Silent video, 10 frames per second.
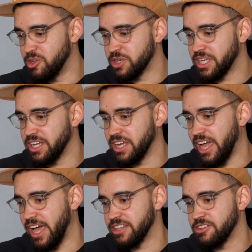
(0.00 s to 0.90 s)
looking
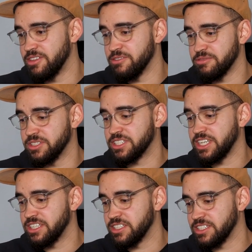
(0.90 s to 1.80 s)
at the different
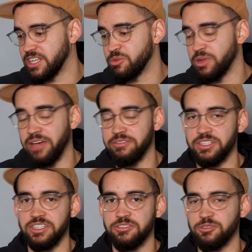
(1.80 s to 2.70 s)
settings that we have on
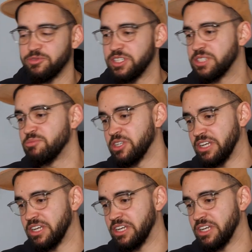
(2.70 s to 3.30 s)
the interface, but